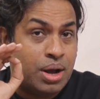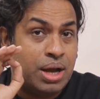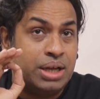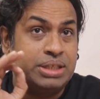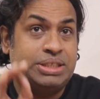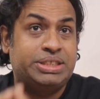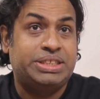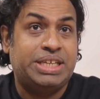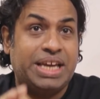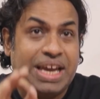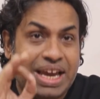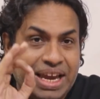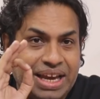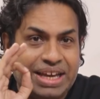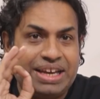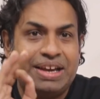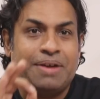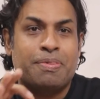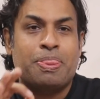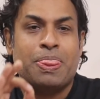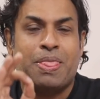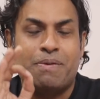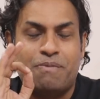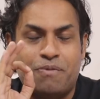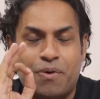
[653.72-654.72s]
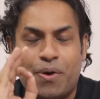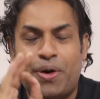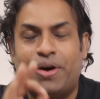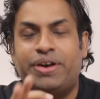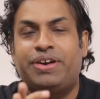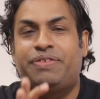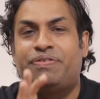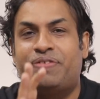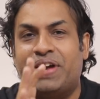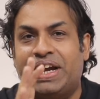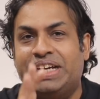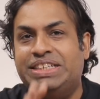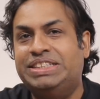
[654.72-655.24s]
Check
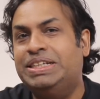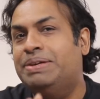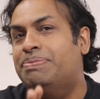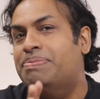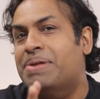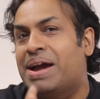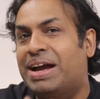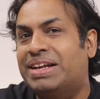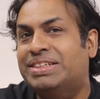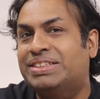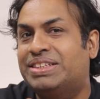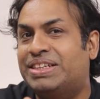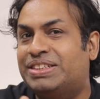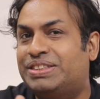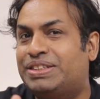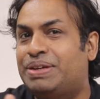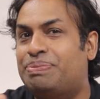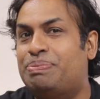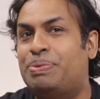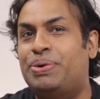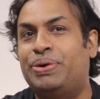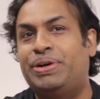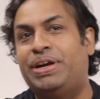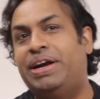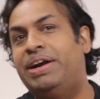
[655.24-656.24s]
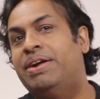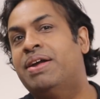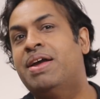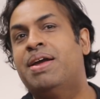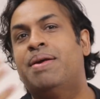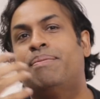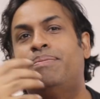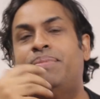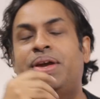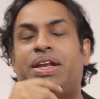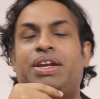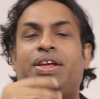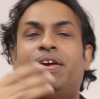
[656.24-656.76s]
what 5G bands are supported.
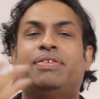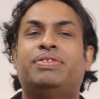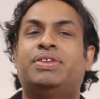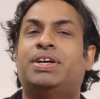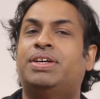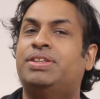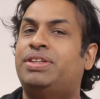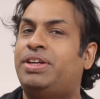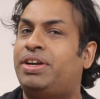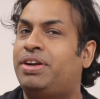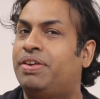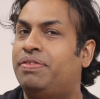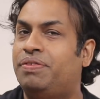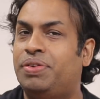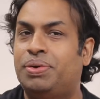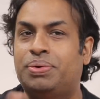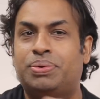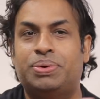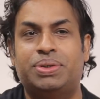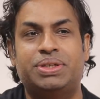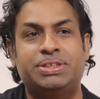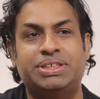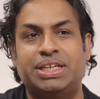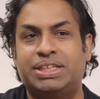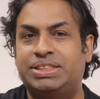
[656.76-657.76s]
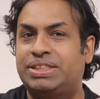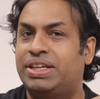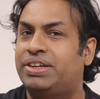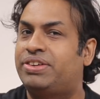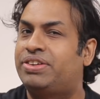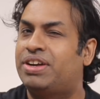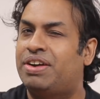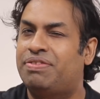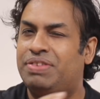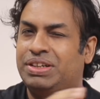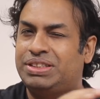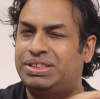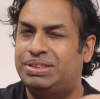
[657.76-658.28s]
Many of the other reviewers,
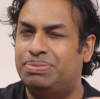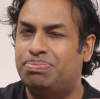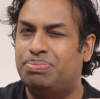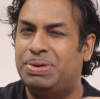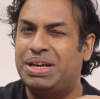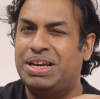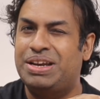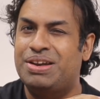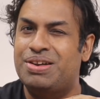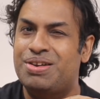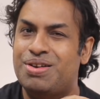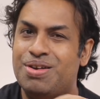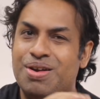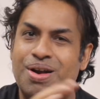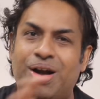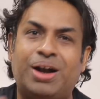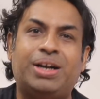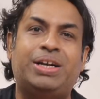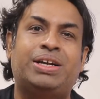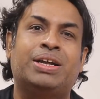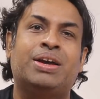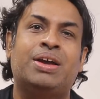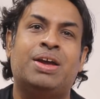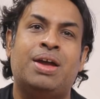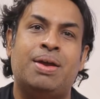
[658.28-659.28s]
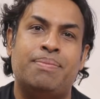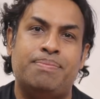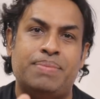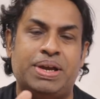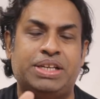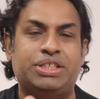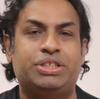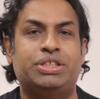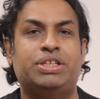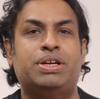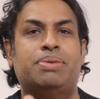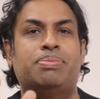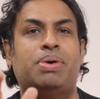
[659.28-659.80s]
etc., will simply not
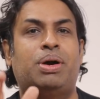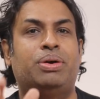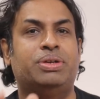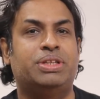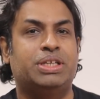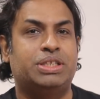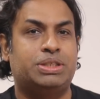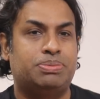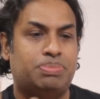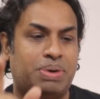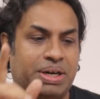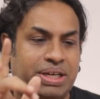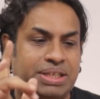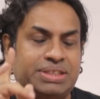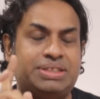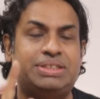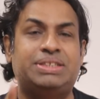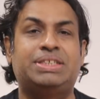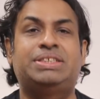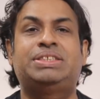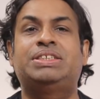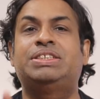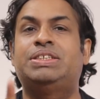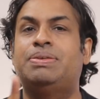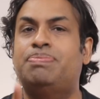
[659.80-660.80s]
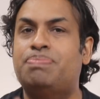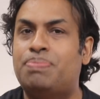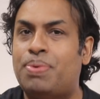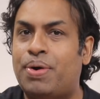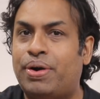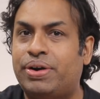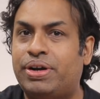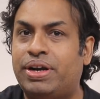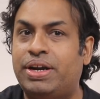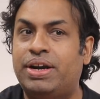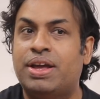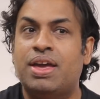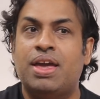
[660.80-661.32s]
mention about this. But this is
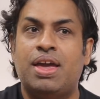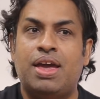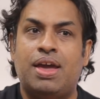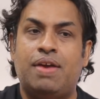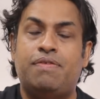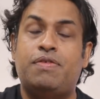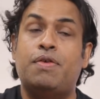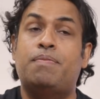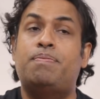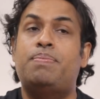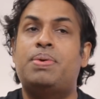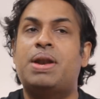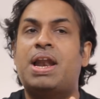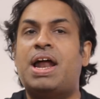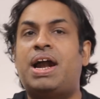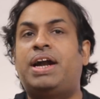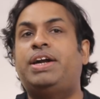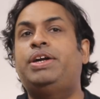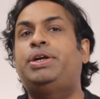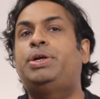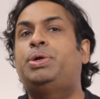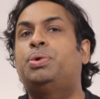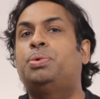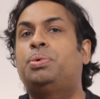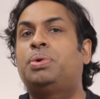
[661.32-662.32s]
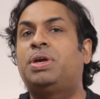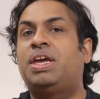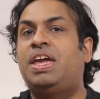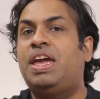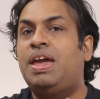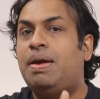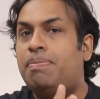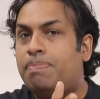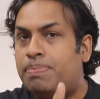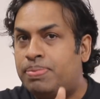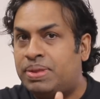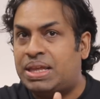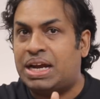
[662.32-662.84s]
important. If you plan to
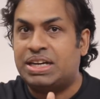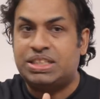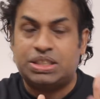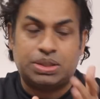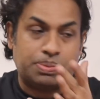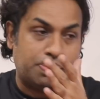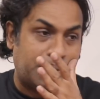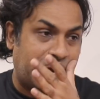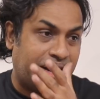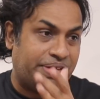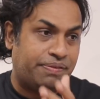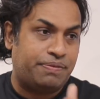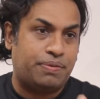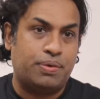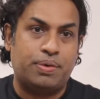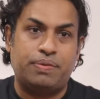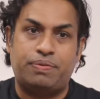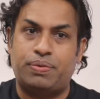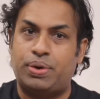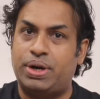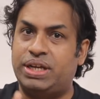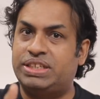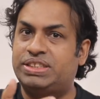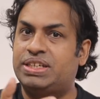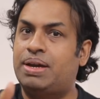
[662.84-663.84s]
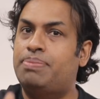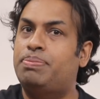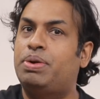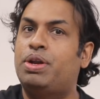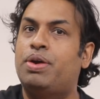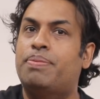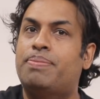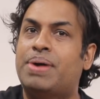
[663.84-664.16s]
keep that smartphone, for example, you're